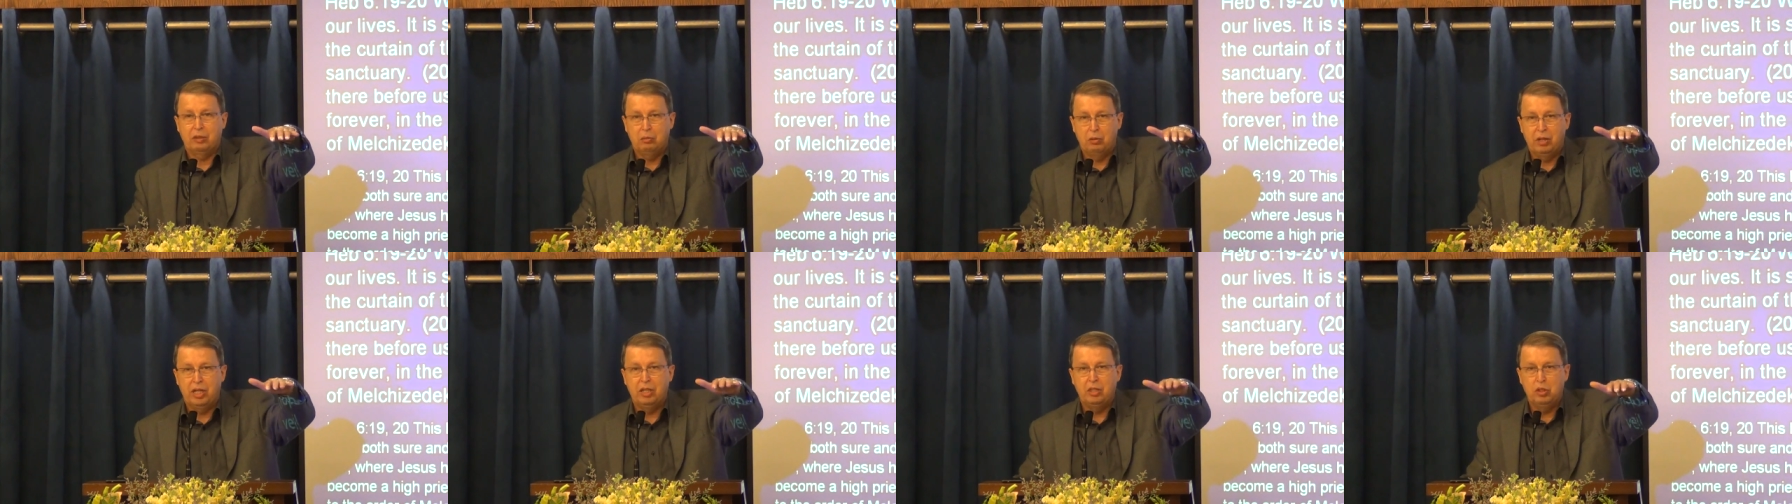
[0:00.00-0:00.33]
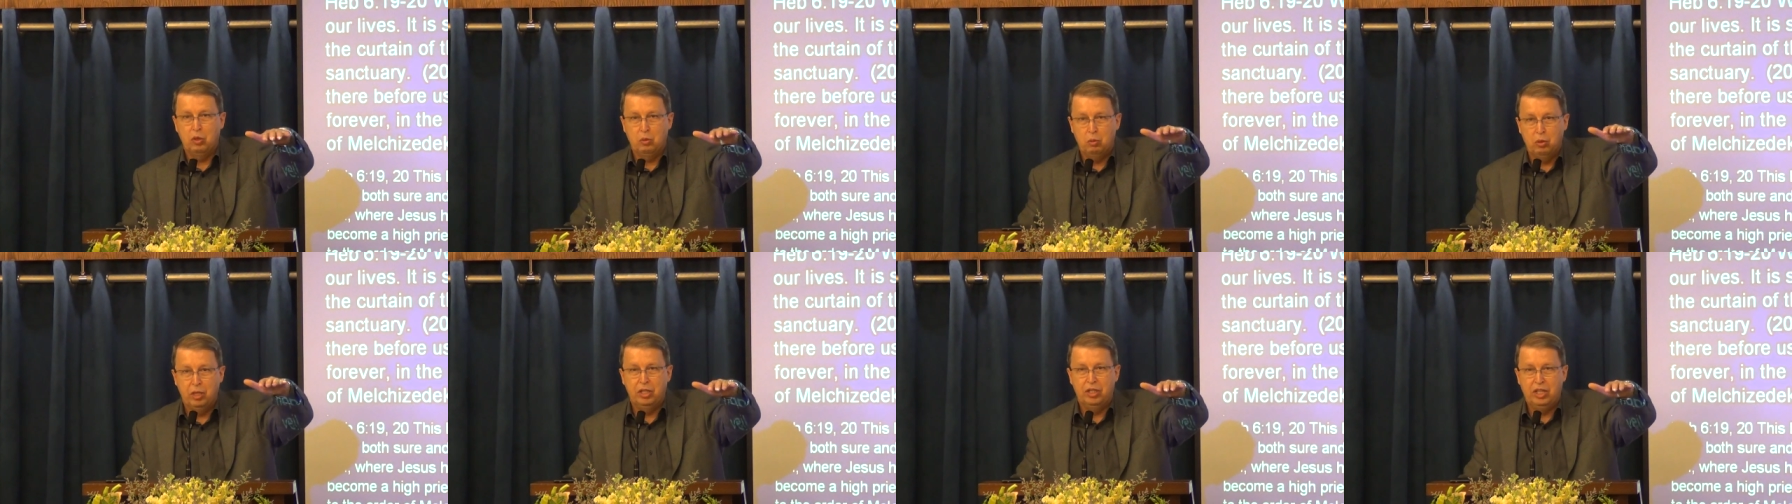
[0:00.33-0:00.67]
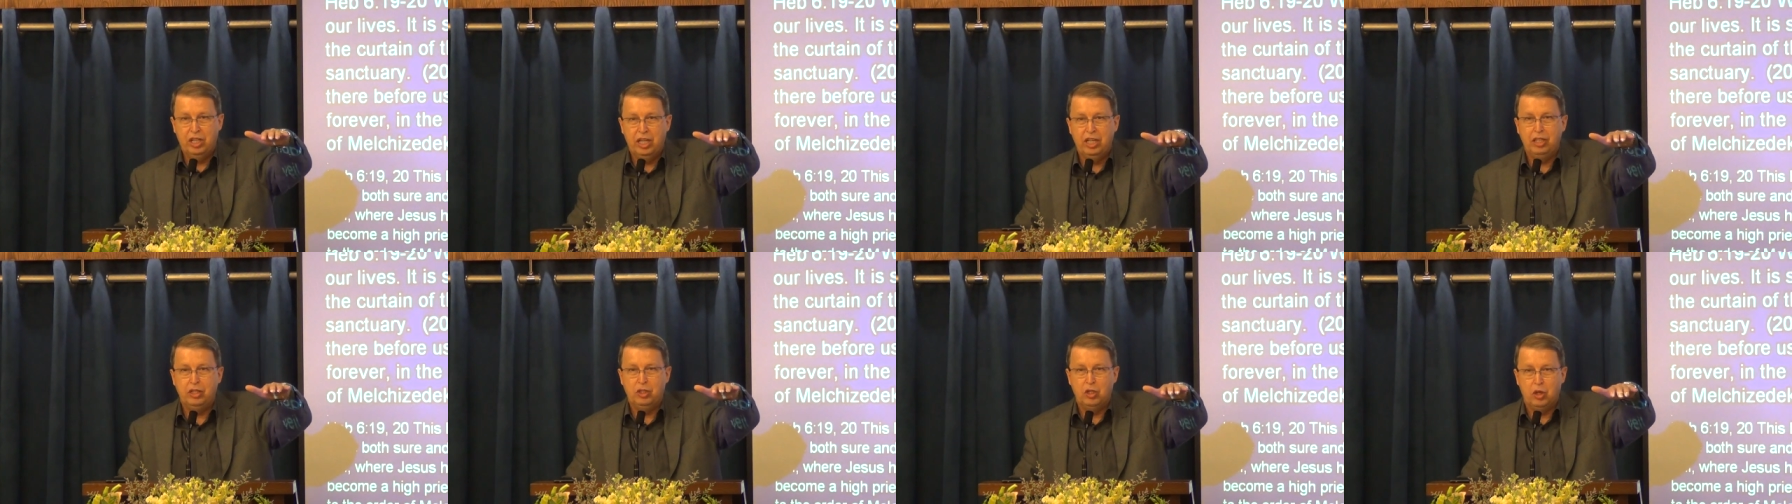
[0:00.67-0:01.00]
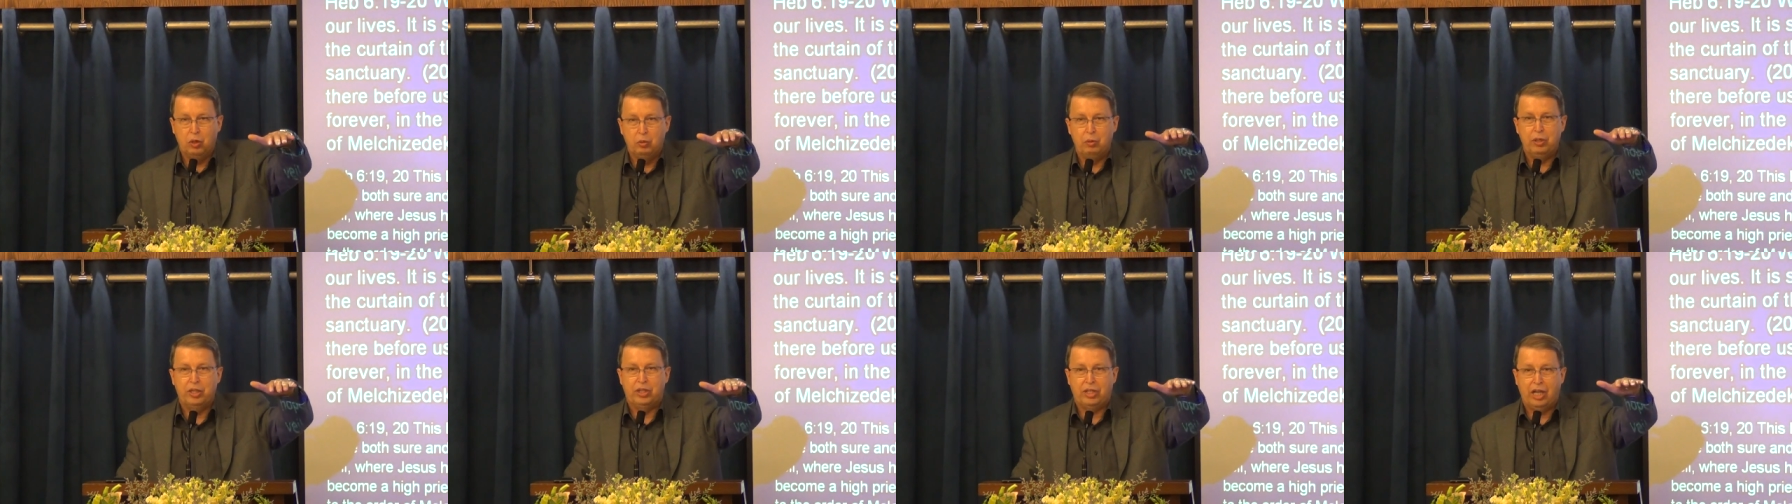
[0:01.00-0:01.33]
when you will need
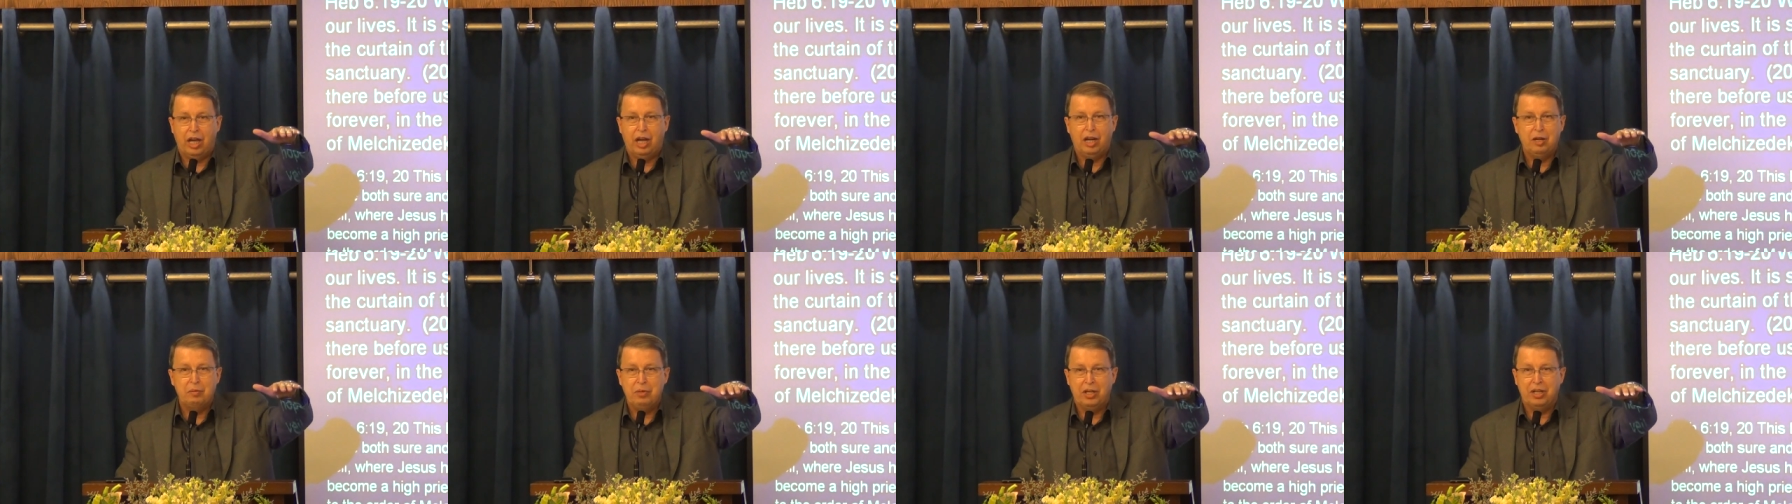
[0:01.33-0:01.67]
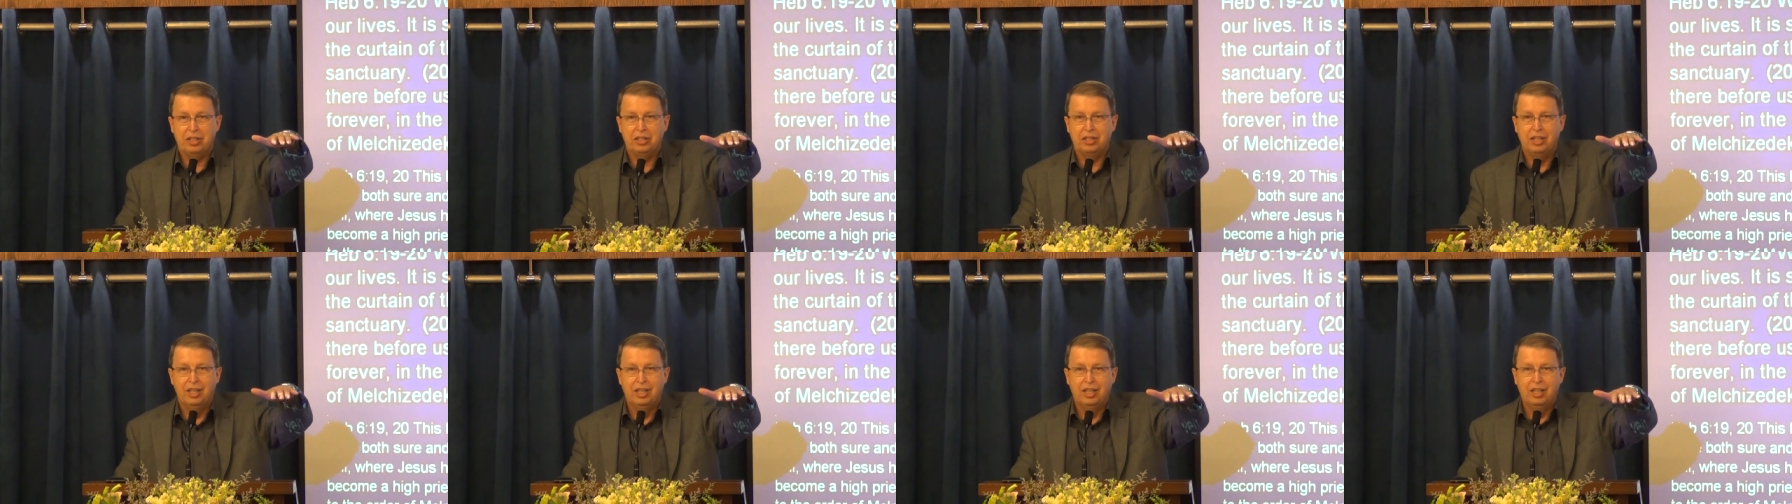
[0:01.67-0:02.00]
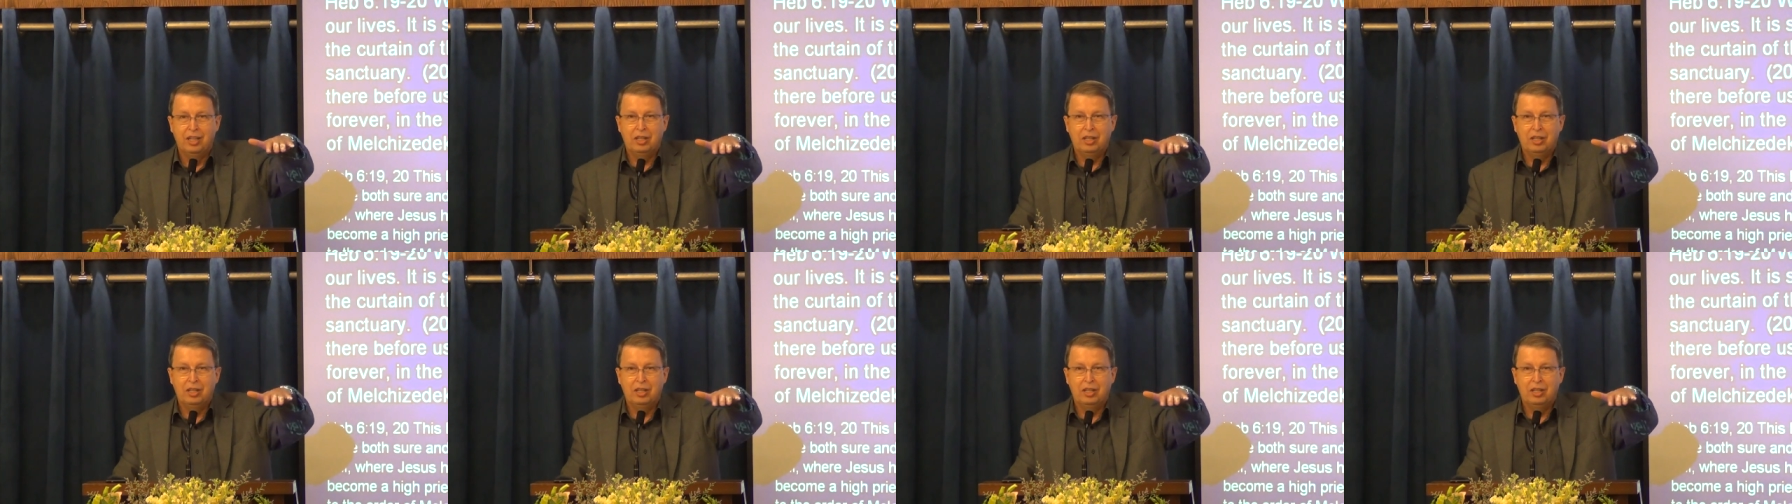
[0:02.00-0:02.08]
your retirement.